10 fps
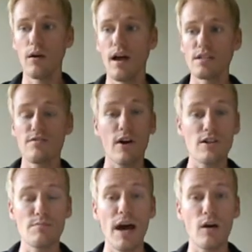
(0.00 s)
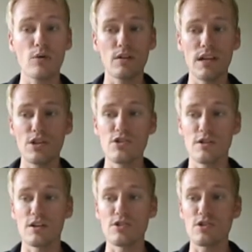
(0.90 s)
as far as backward linkages are
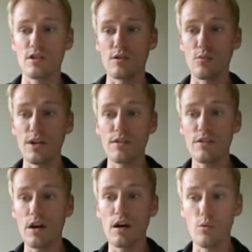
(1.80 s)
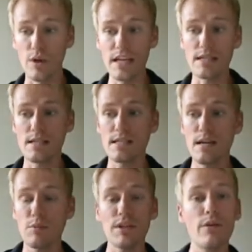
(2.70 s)
concerned with wheat as a
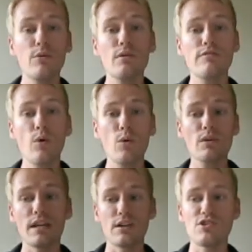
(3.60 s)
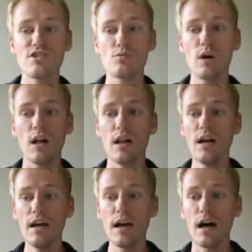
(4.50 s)
staple. Now there were forward linkages as well,
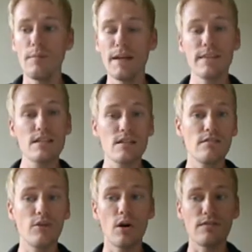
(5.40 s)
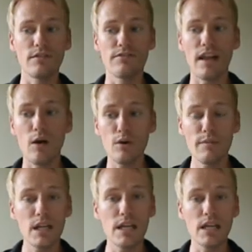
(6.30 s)
and this involved flour
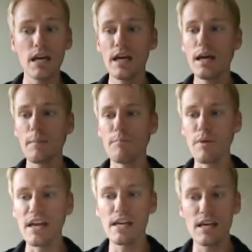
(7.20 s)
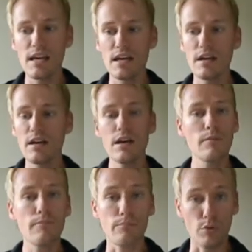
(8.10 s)
milling, baking,
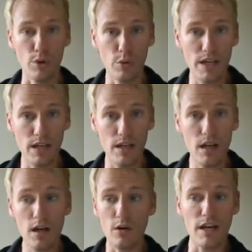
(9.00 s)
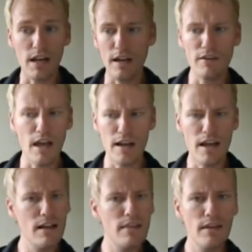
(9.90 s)
brewing, right? And
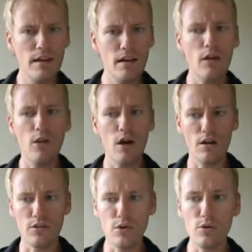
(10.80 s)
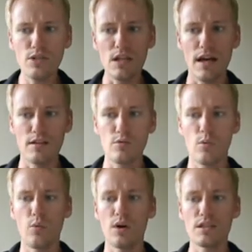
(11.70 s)
anything along those lines
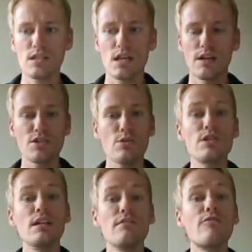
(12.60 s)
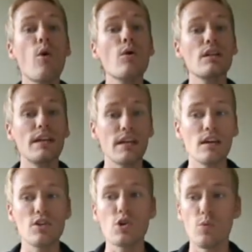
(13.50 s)
was an associated forward
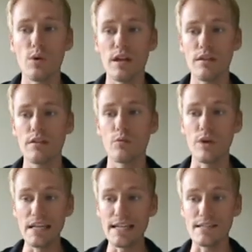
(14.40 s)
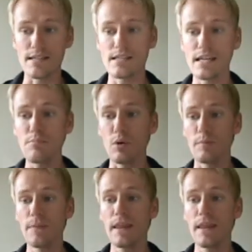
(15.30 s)
linkage with wheat as a staple.